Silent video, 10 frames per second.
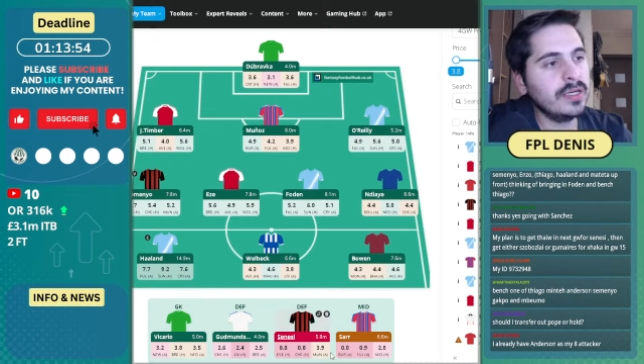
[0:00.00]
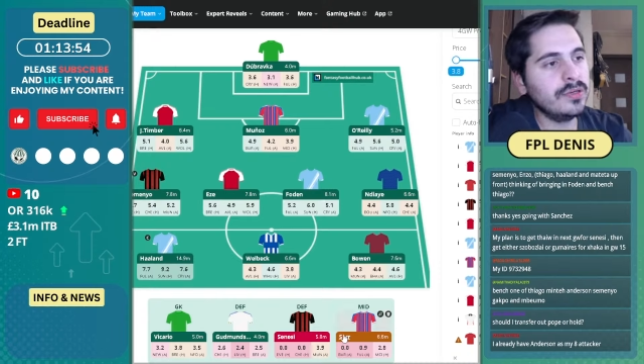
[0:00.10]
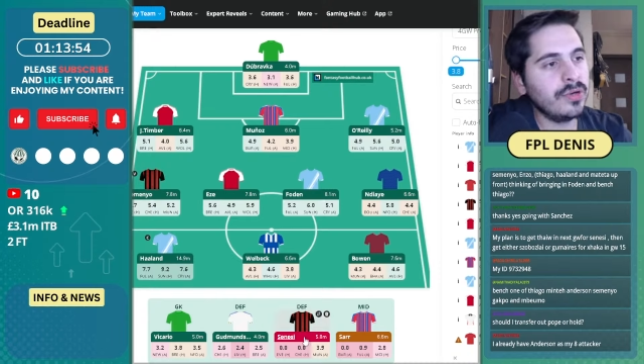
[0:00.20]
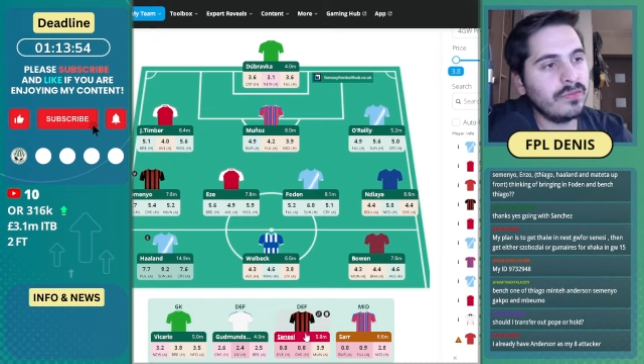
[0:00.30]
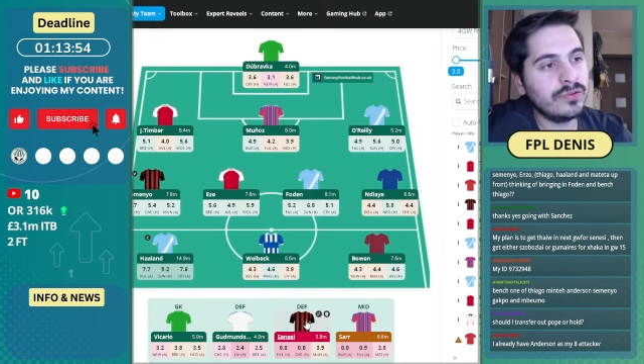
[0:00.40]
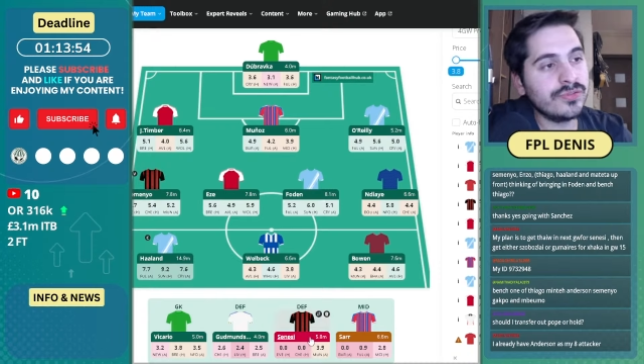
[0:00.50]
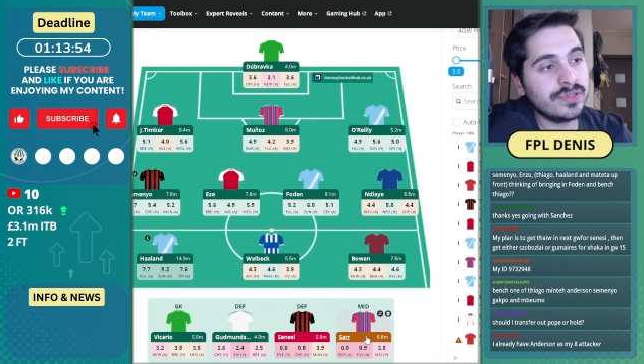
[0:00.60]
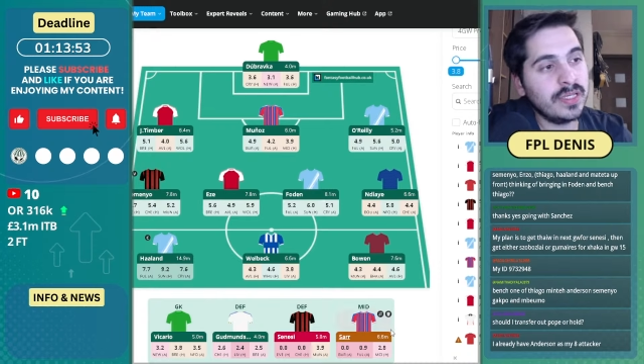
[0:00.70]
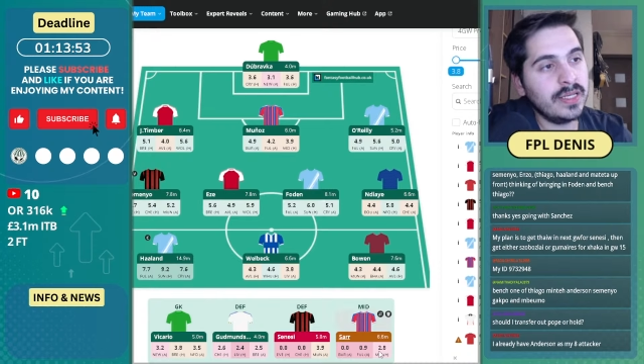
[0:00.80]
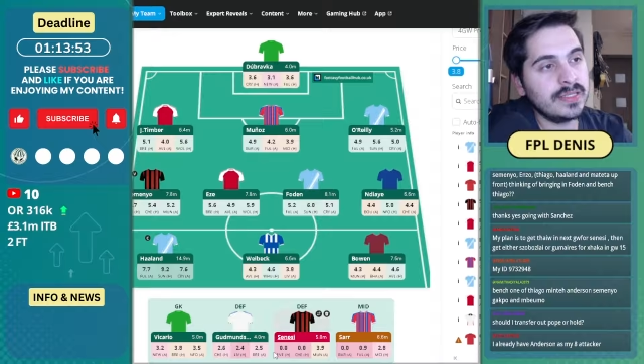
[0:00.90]
You have also
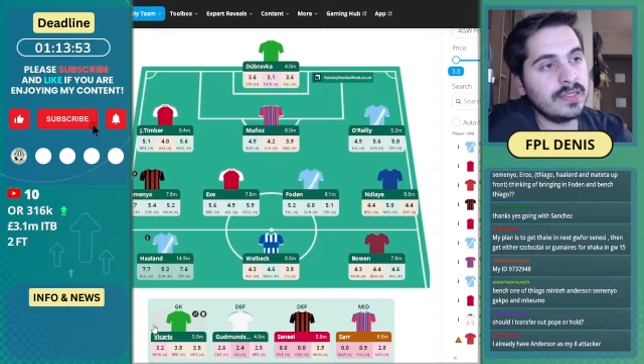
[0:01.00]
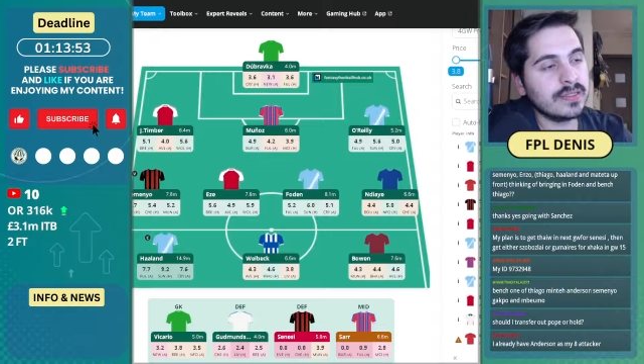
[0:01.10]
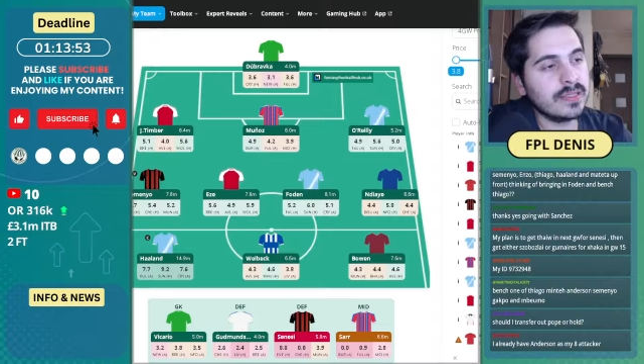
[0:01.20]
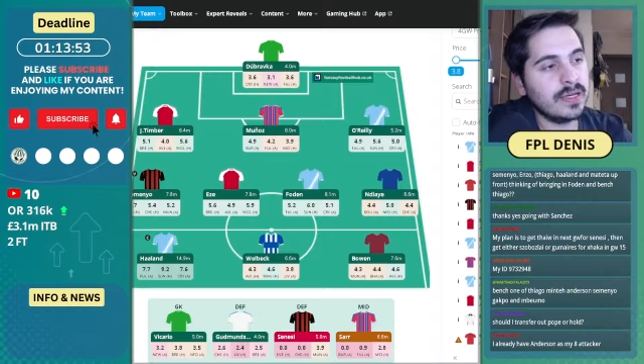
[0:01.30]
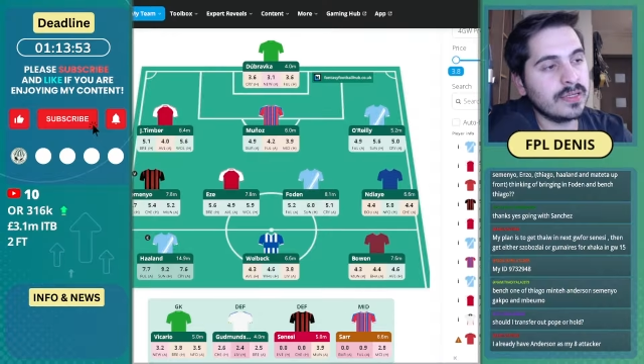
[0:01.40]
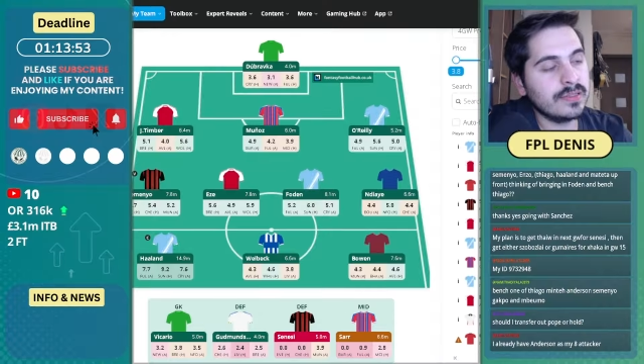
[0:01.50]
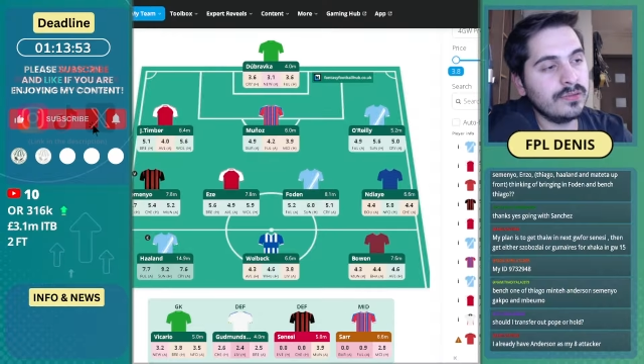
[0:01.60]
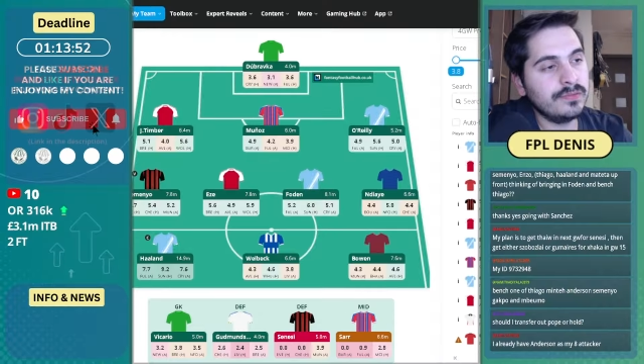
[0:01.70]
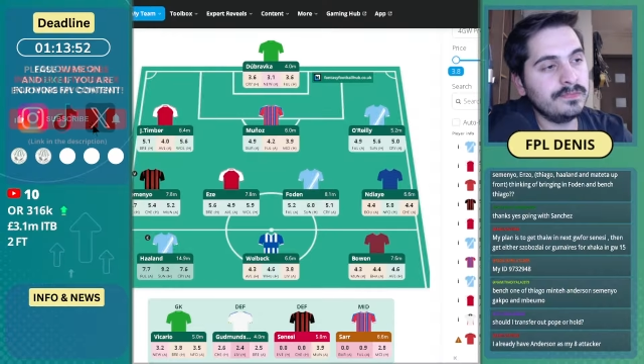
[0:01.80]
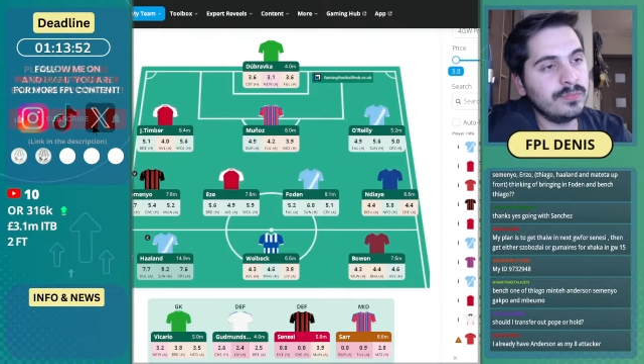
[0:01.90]
Senesi and Sar,
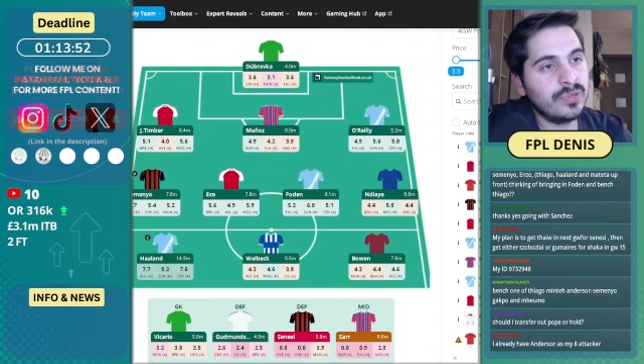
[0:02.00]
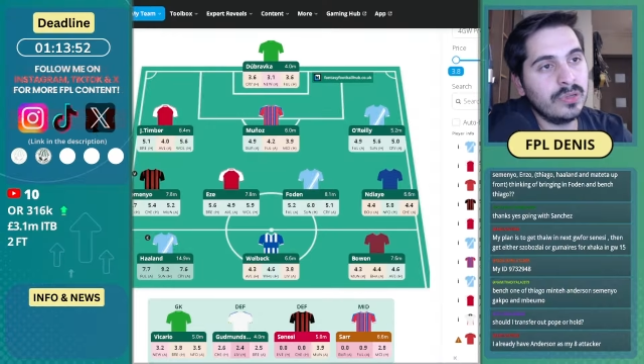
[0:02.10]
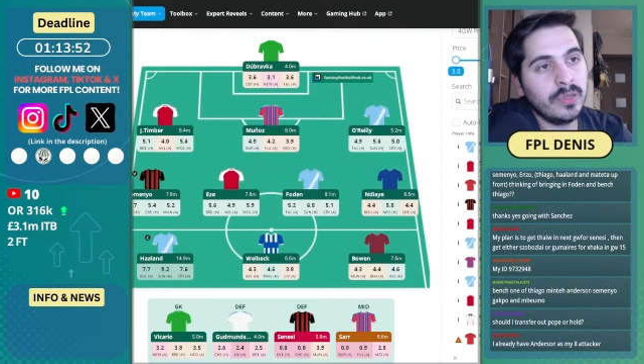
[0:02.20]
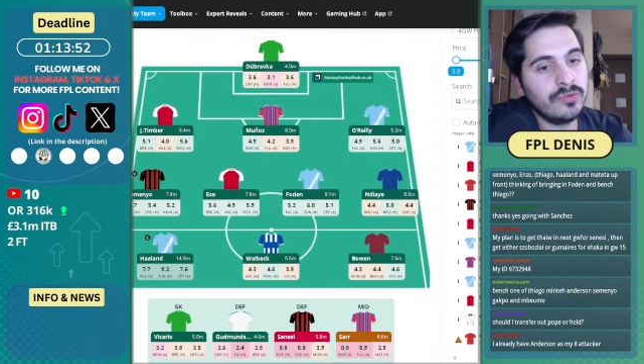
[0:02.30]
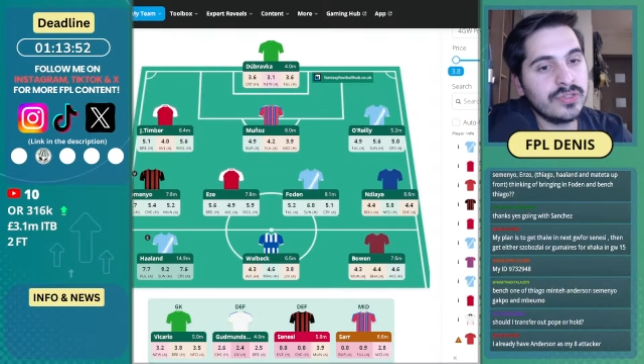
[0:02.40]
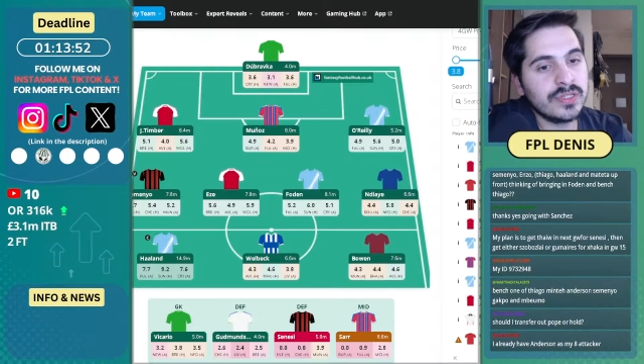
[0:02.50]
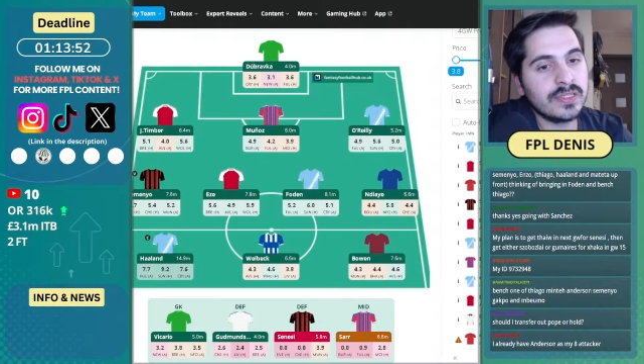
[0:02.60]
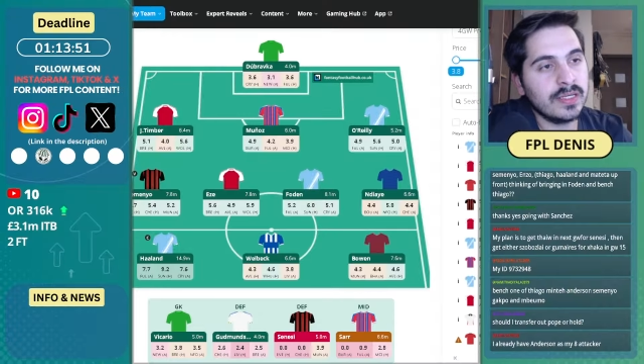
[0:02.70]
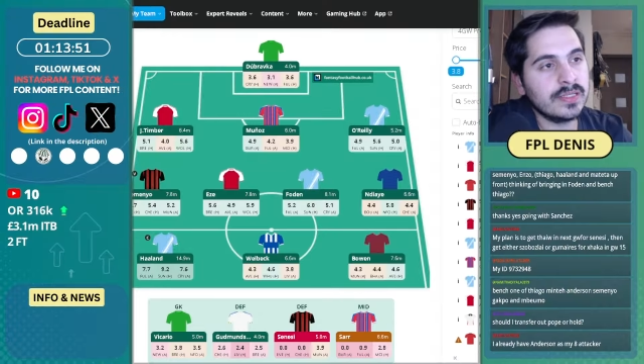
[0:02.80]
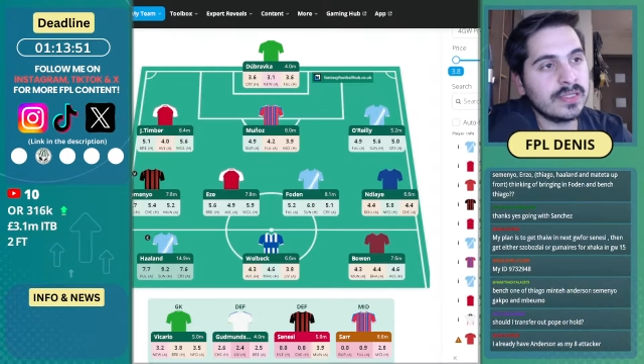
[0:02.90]
so probably I would just
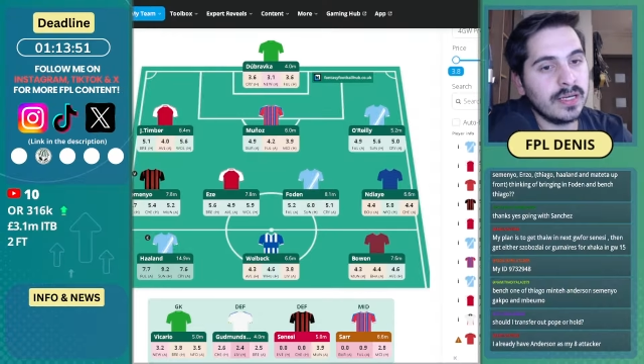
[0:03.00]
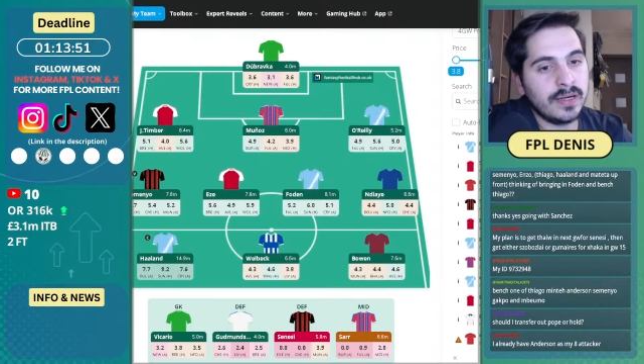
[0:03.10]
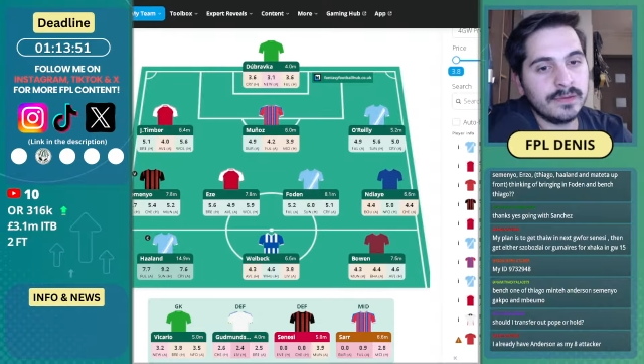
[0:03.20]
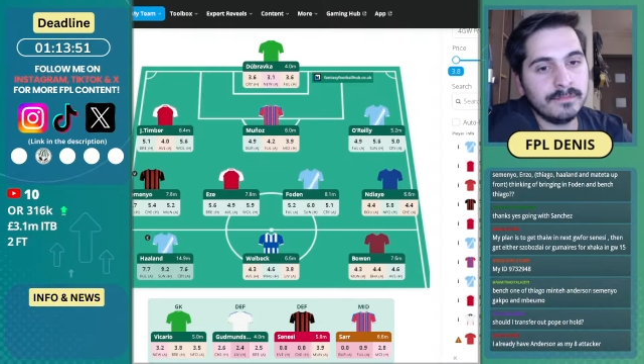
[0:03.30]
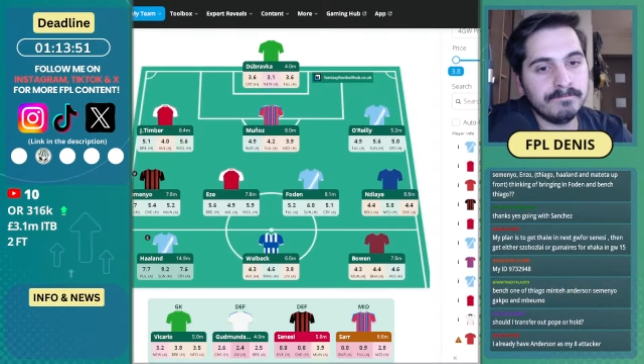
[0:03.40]
sell Sar.